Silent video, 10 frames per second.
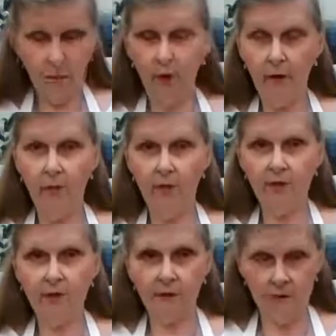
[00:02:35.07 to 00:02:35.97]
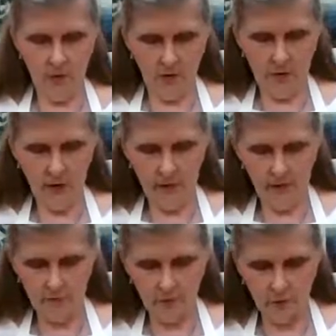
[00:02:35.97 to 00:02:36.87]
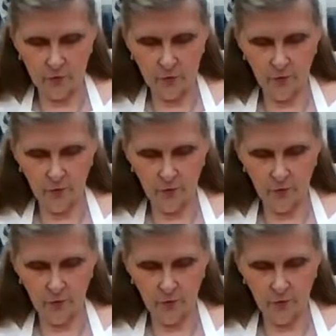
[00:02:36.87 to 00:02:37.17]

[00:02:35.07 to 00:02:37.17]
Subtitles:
cranberry sauce on after you